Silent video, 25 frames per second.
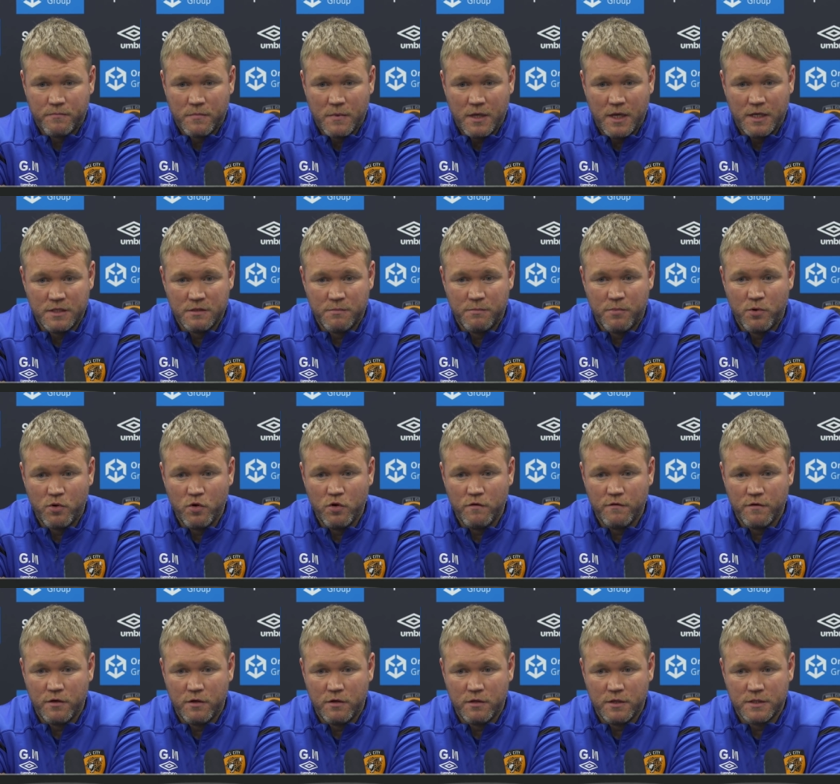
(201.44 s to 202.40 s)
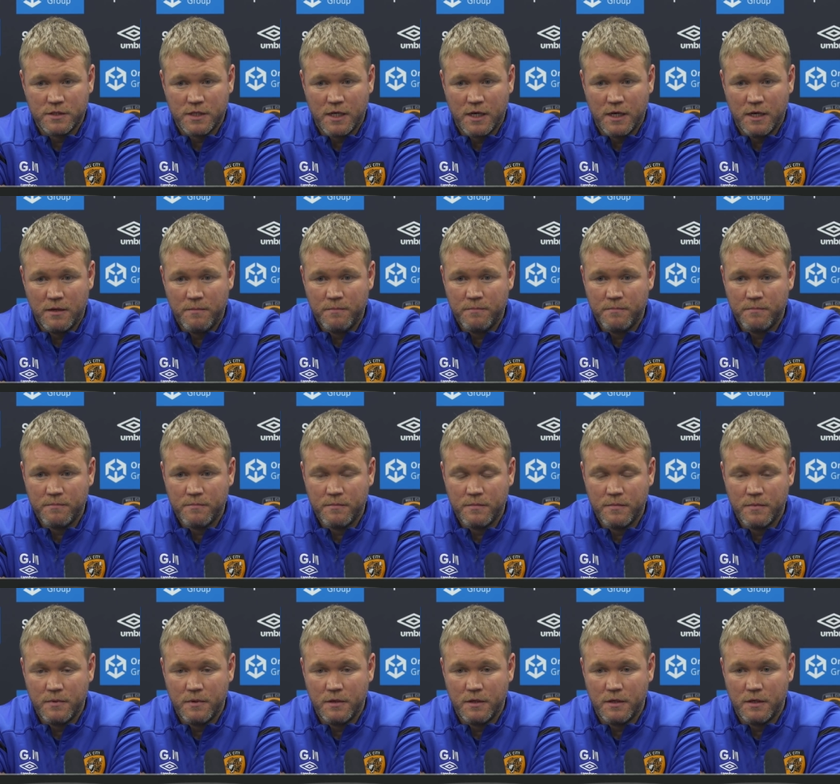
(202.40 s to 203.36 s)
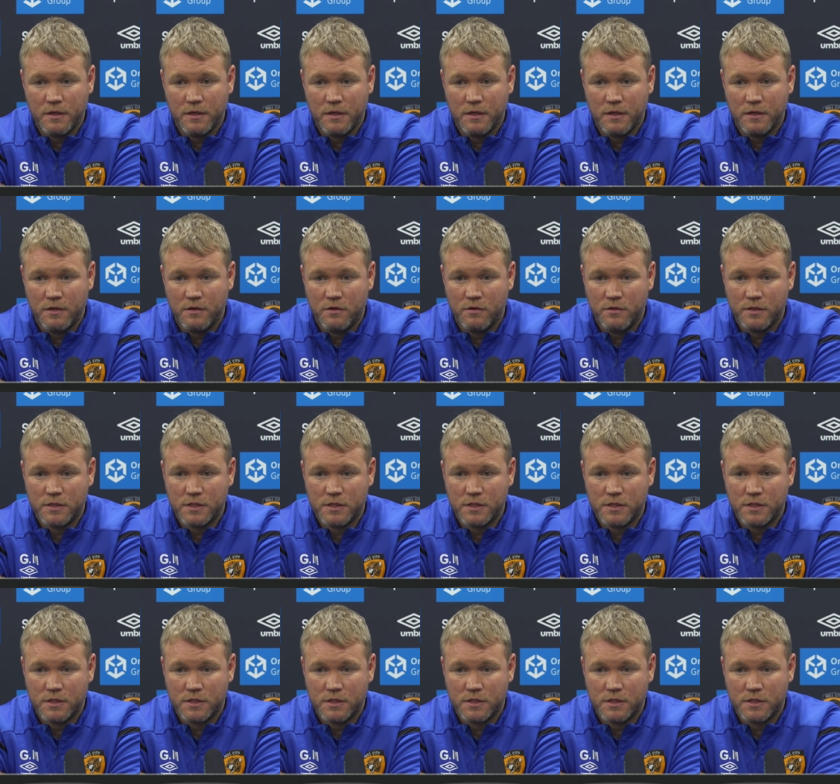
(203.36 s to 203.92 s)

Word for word: He's improving all the time. You know,